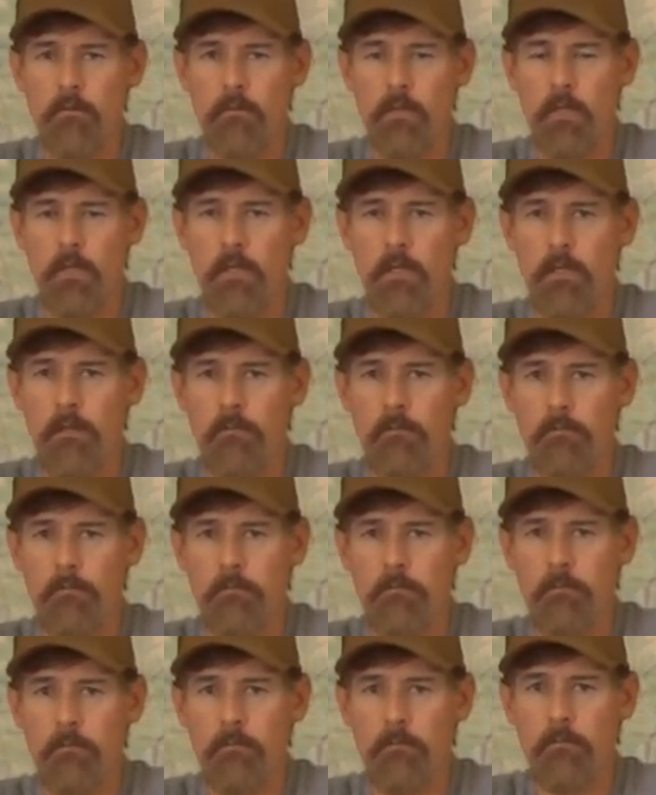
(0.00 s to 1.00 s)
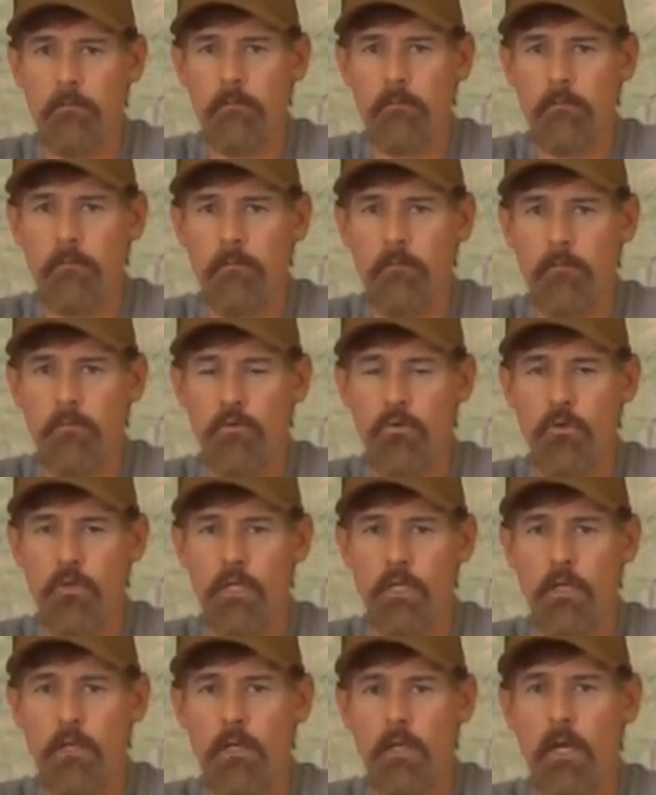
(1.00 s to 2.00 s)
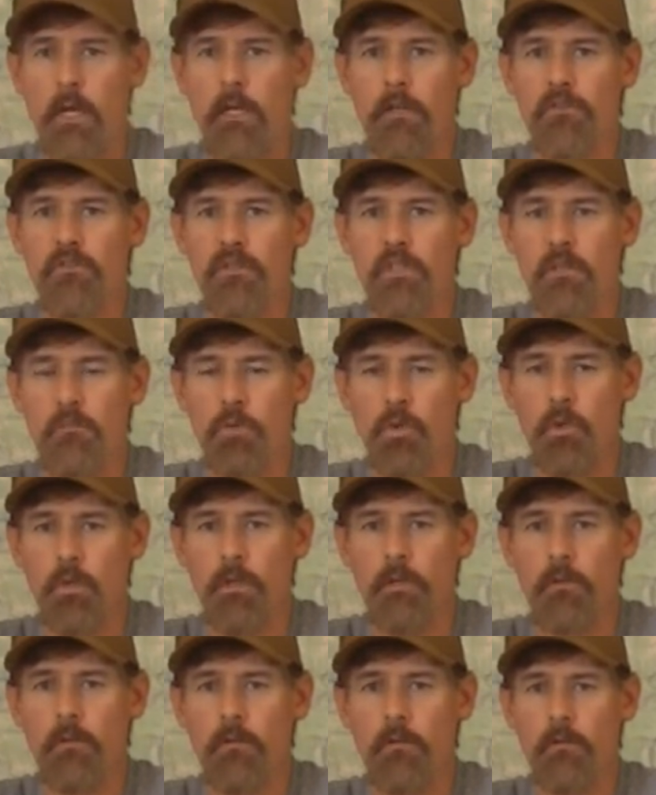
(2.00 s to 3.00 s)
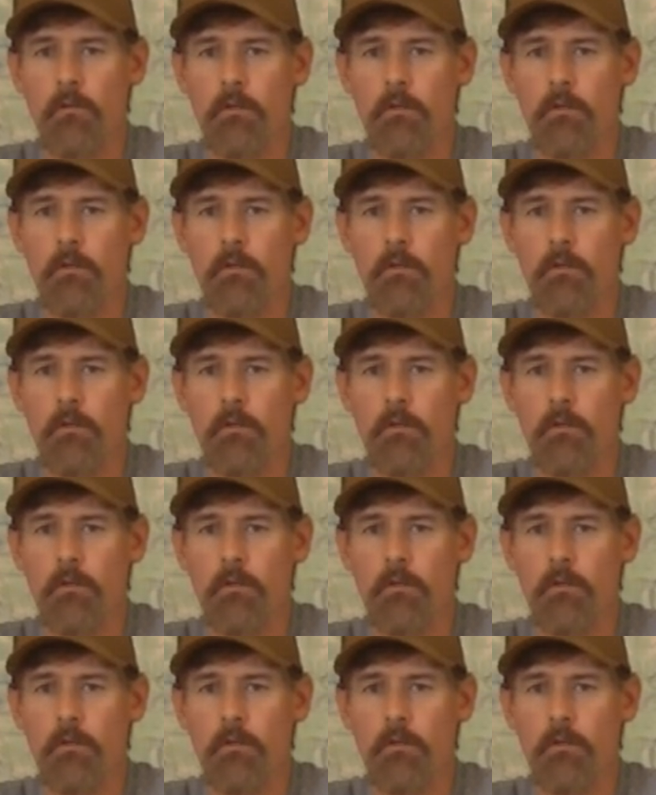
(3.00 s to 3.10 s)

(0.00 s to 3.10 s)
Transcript: through the airlines anymore.